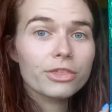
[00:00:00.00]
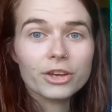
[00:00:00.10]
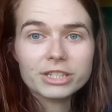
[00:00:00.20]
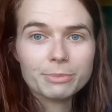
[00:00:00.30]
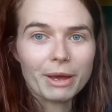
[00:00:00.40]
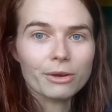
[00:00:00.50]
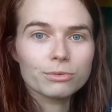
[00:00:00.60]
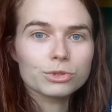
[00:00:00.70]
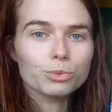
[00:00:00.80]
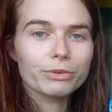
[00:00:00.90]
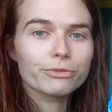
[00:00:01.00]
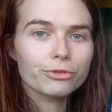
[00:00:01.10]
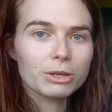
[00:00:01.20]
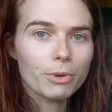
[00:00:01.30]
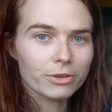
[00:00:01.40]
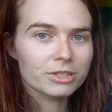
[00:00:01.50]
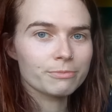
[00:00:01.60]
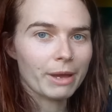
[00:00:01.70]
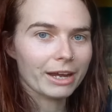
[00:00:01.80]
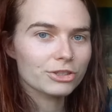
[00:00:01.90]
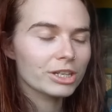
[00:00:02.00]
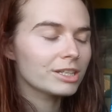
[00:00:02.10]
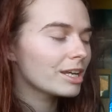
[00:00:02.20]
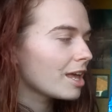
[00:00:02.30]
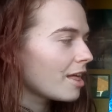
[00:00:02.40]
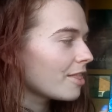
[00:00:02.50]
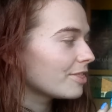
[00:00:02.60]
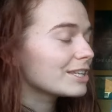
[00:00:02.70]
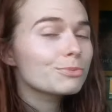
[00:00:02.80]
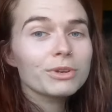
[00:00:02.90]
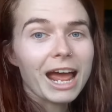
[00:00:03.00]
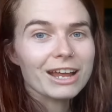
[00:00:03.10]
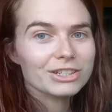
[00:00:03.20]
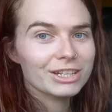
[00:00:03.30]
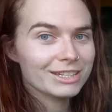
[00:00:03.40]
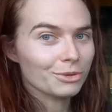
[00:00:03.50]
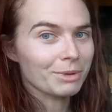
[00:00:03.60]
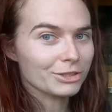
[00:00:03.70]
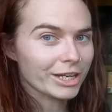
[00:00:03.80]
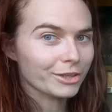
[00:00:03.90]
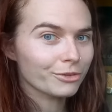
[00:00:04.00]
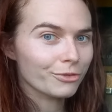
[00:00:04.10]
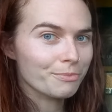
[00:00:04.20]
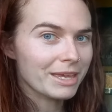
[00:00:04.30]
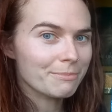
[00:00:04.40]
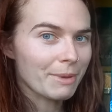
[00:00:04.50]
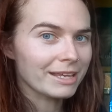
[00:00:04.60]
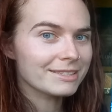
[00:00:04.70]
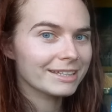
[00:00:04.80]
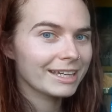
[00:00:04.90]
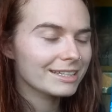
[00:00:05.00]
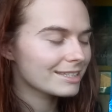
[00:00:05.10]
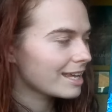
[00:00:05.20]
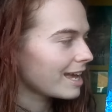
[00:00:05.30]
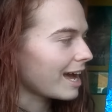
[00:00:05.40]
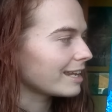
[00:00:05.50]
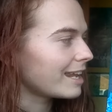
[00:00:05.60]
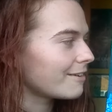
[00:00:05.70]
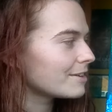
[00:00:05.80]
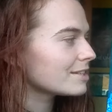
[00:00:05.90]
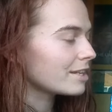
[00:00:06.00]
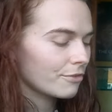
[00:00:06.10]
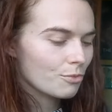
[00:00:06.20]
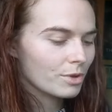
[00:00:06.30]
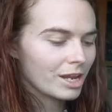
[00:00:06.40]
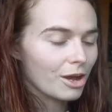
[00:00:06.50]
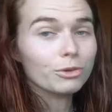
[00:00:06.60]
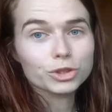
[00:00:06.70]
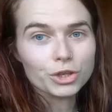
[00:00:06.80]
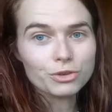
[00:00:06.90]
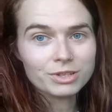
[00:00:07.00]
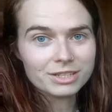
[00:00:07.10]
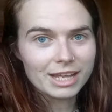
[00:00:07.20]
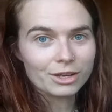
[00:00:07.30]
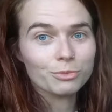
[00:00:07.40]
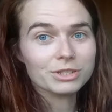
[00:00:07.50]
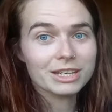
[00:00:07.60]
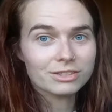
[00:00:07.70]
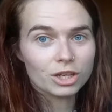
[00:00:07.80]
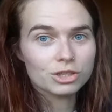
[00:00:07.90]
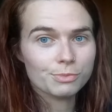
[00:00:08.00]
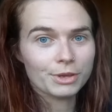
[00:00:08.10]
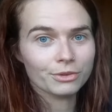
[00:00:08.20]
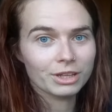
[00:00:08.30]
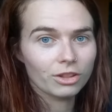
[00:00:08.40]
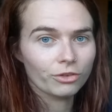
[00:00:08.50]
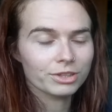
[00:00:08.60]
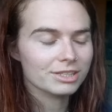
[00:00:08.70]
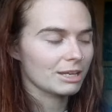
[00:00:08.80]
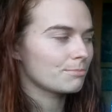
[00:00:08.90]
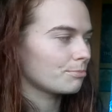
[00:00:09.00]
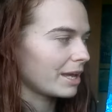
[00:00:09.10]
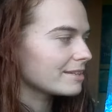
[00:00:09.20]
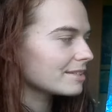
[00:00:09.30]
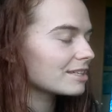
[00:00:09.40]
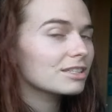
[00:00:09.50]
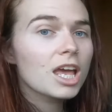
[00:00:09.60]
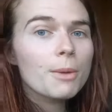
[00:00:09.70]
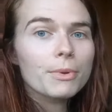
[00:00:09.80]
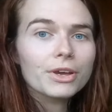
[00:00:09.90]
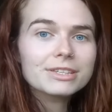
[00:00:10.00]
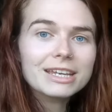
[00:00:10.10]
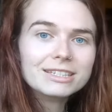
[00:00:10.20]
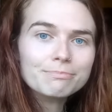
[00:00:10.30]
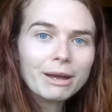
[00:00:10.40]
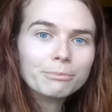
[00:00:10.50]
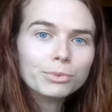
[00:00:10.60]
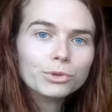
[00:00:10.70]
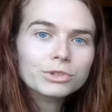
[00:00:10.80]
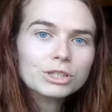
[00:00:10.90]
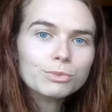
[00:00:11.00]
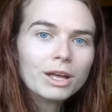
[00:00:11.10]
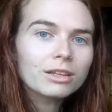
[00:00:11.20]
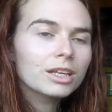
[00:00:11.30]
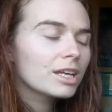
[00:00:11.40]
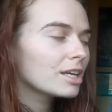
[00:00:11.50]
£30 with free postage and packaging. This one actually is on my channel for me painting it, and there is another one that I'll show you in a second which is going to be along the same basis. Because it is mount board as well,